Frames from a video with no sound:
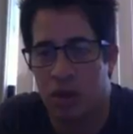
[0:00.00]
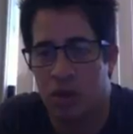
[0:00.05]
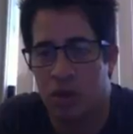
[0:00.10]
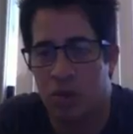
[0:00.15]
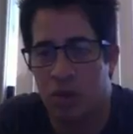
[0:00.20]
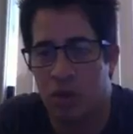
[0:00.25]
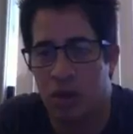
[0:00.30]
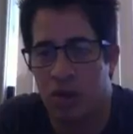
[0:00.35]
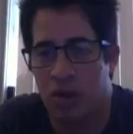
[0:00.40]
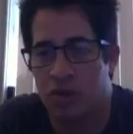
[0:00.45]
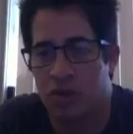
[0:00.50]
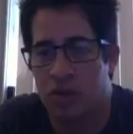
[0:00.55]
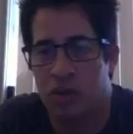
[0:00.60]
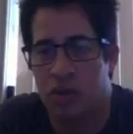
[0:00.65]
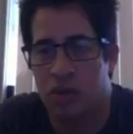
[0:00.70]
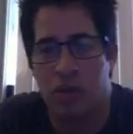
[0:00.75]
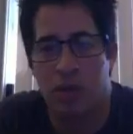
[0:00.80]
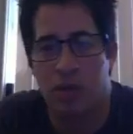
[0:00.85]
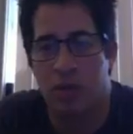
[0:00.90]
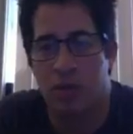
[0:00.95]
we have
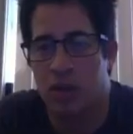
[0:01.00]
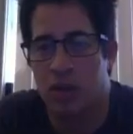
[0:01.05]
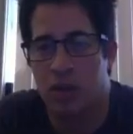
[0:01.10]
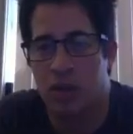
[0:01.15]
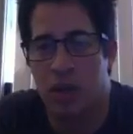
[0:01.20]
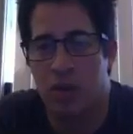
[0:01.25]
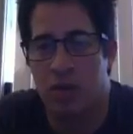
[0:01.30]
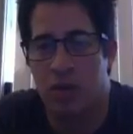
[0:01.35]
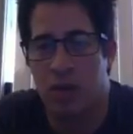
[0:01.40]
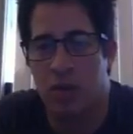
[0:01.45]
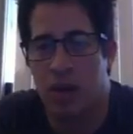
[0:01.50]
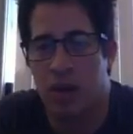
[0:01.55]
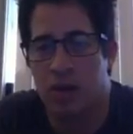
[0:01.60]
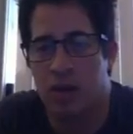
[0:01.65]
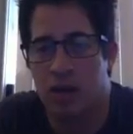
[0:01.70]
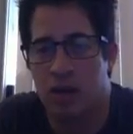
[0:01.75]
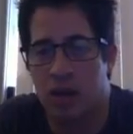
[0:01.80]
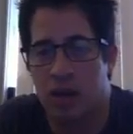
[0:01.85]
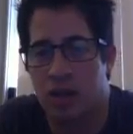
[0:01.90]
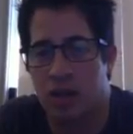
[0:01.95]
something's got to be
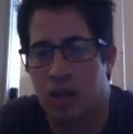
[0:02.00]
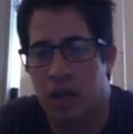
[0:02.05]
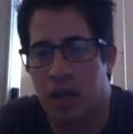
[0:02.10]
balancing this